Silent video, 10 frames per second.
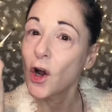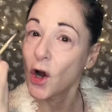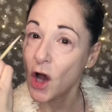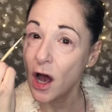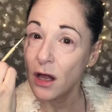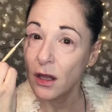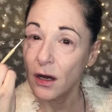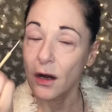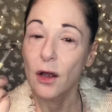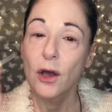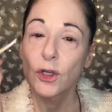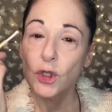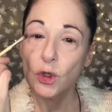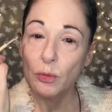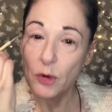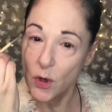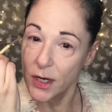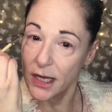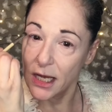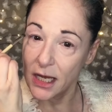color to put
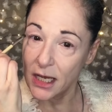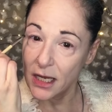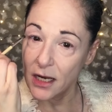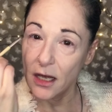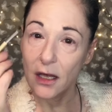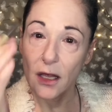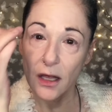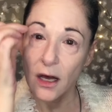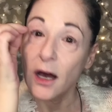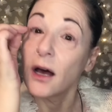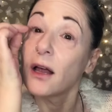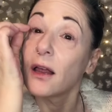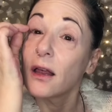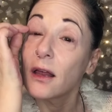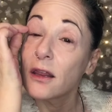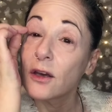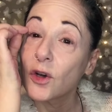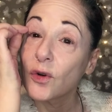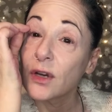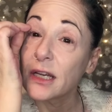in the
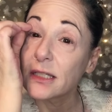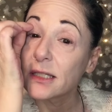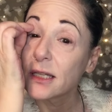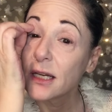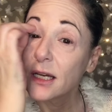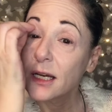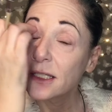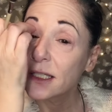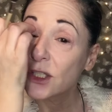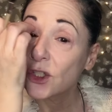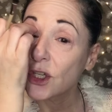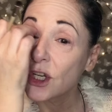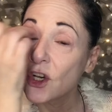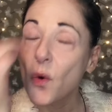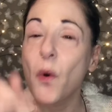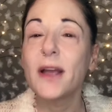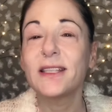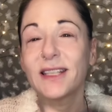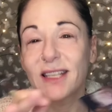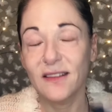crease, because it's going to
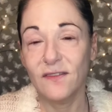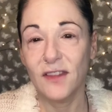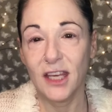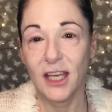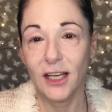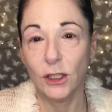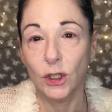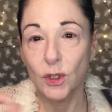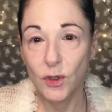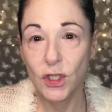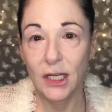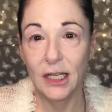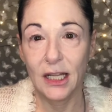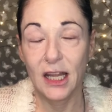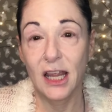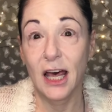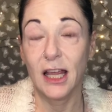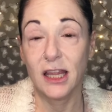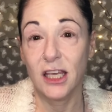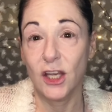give the illusion that
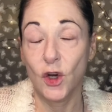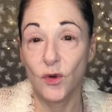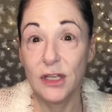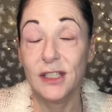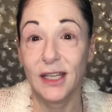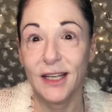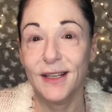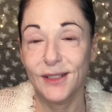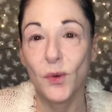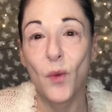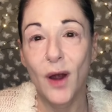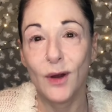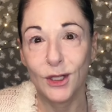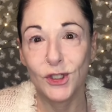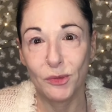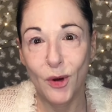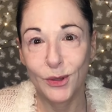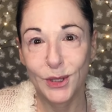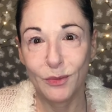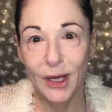the crease is where it is supposed
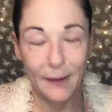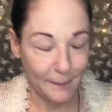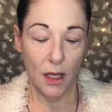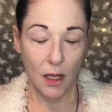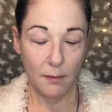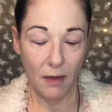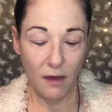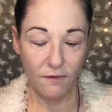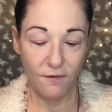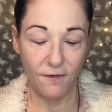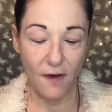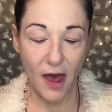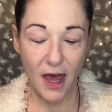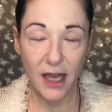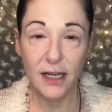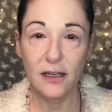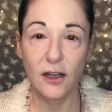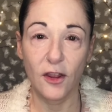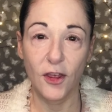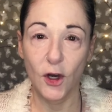to be. My find
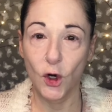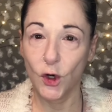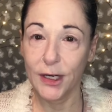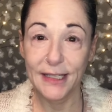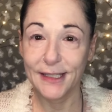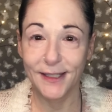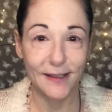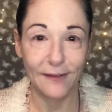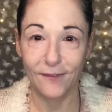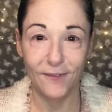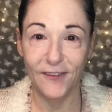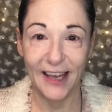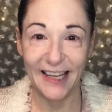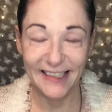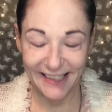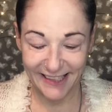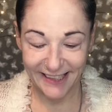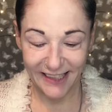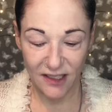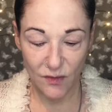the crease face
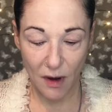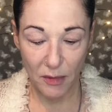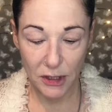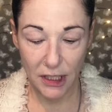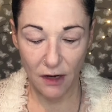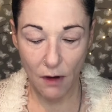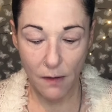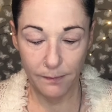is Robert De Niro.